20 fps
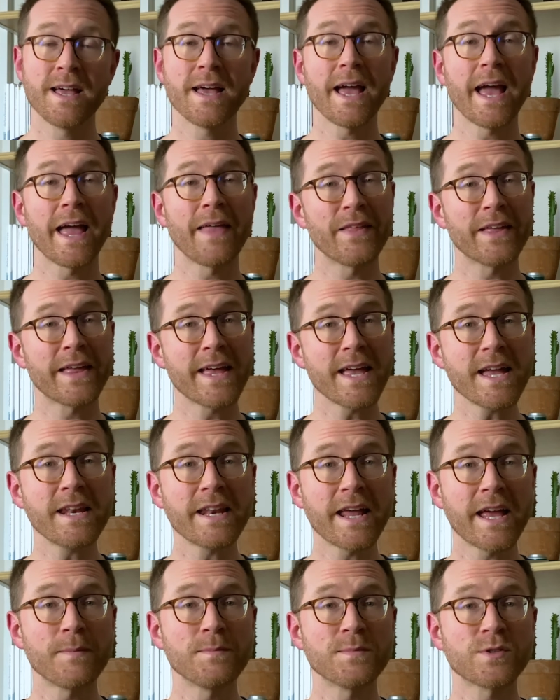and the key
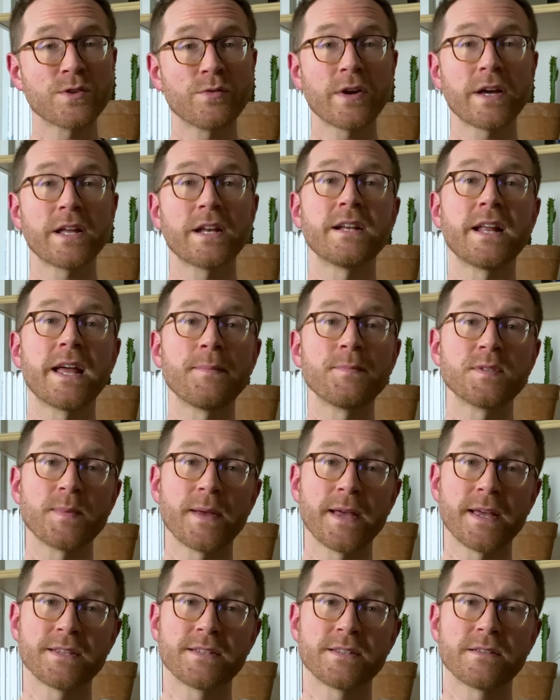names create a
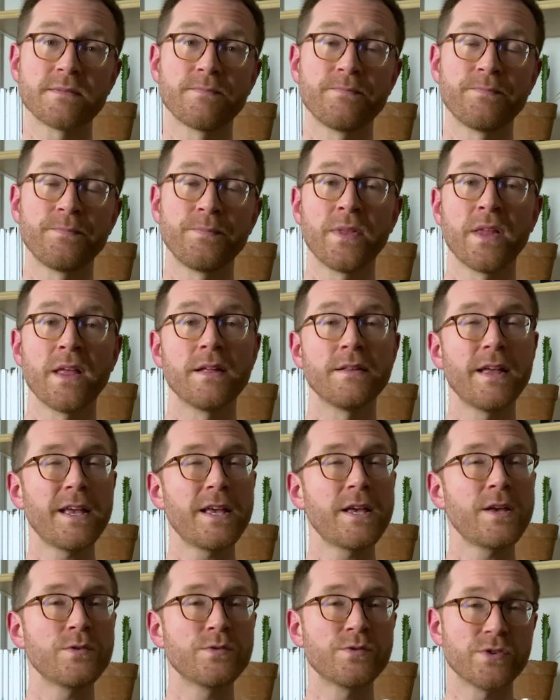namespace. Take
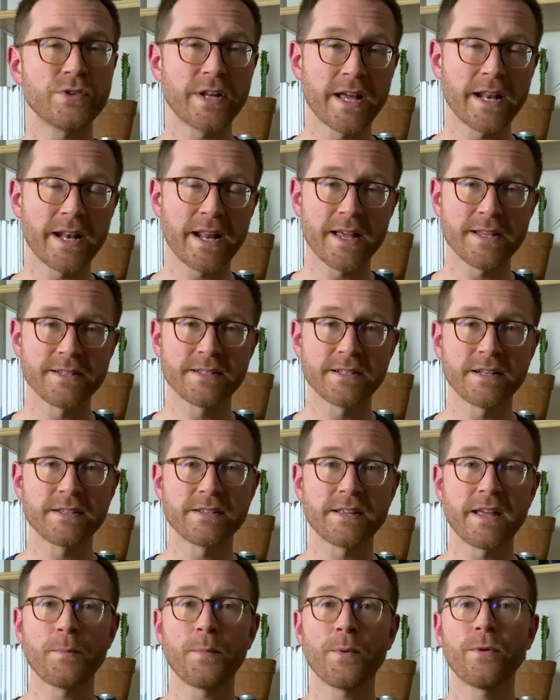user data as an
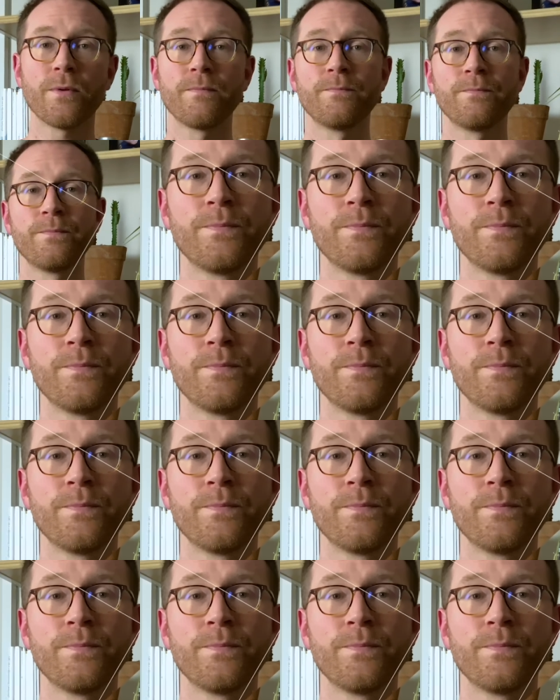example.